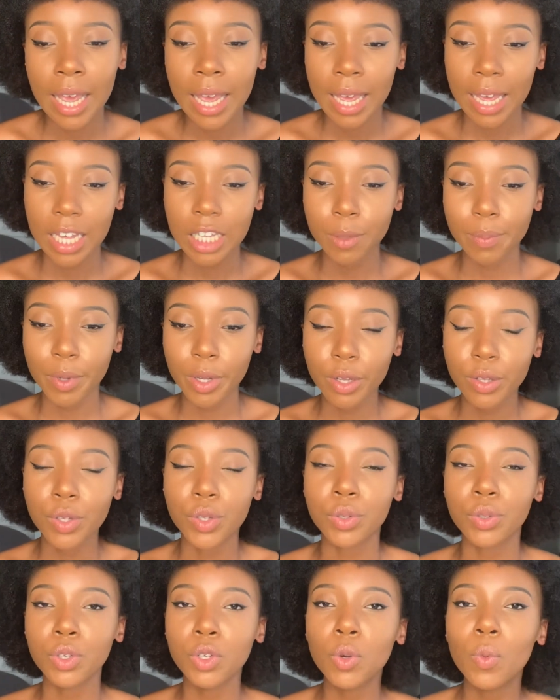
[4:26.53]
is because
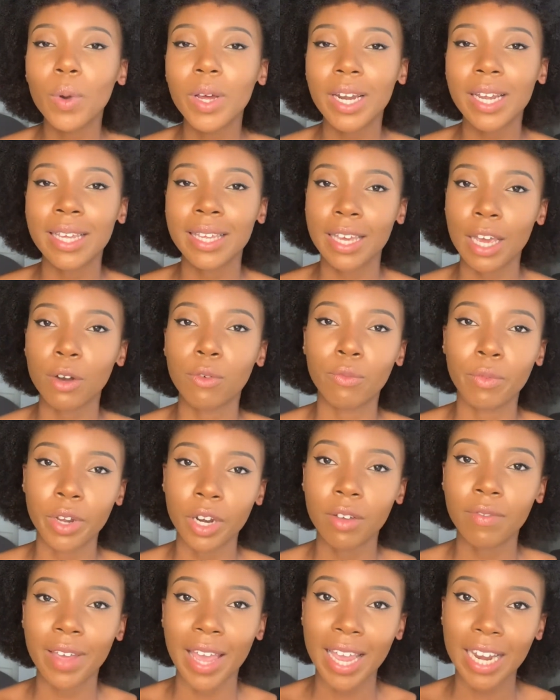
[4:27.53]
you want to get rid
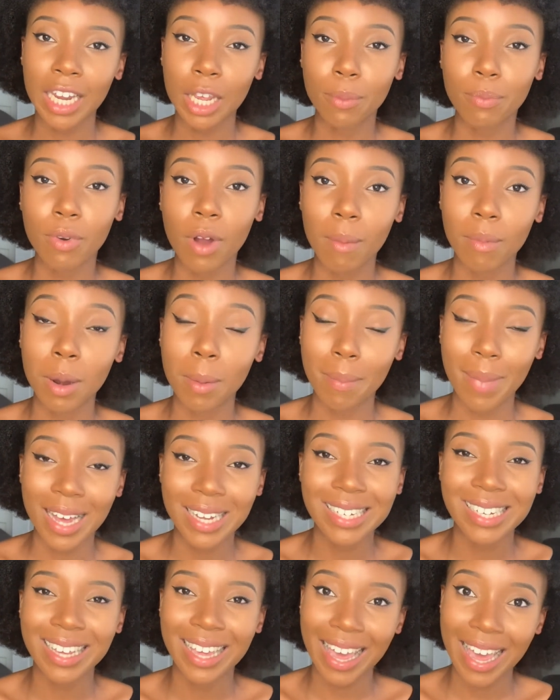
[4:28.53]
of any
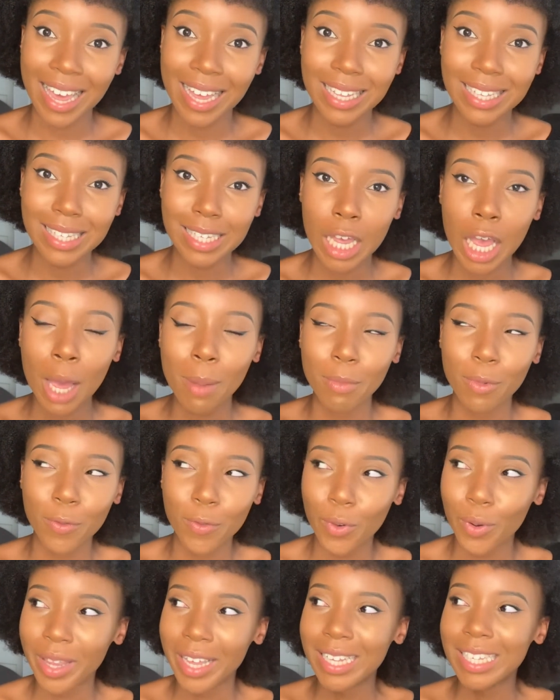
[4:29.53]
problematic ends
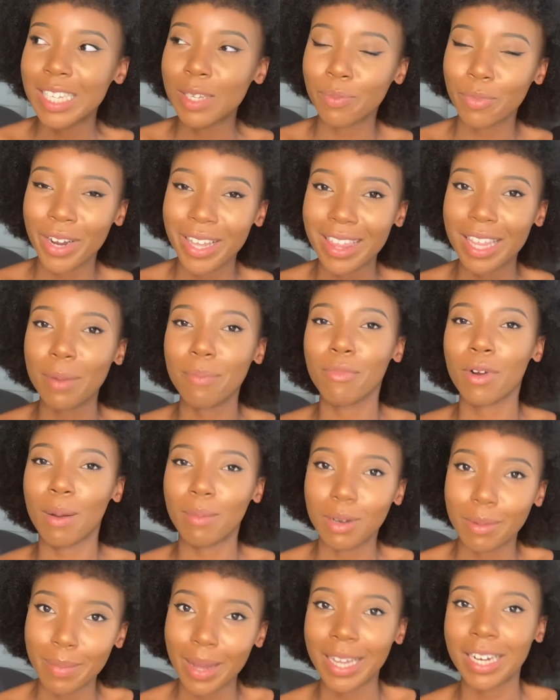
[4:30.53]
before they spread their
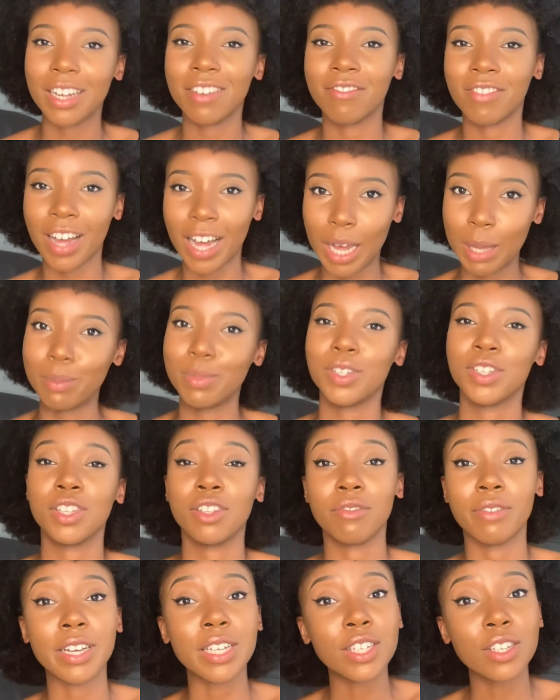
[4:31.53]
problematic vibes to the
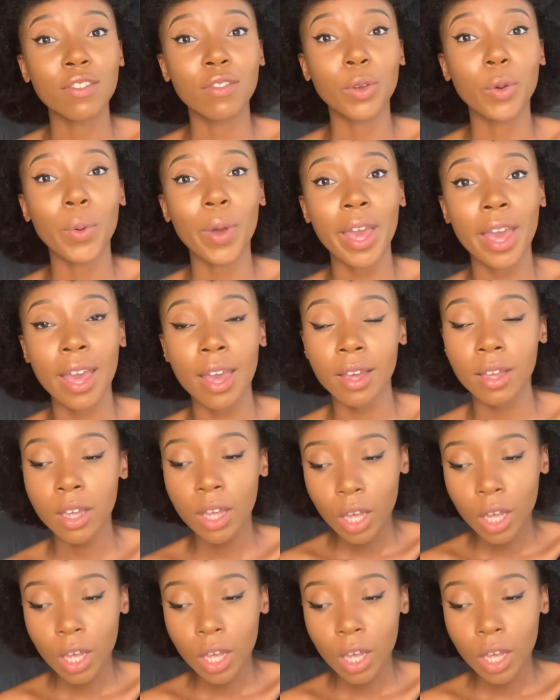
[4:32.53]
rest of your hair.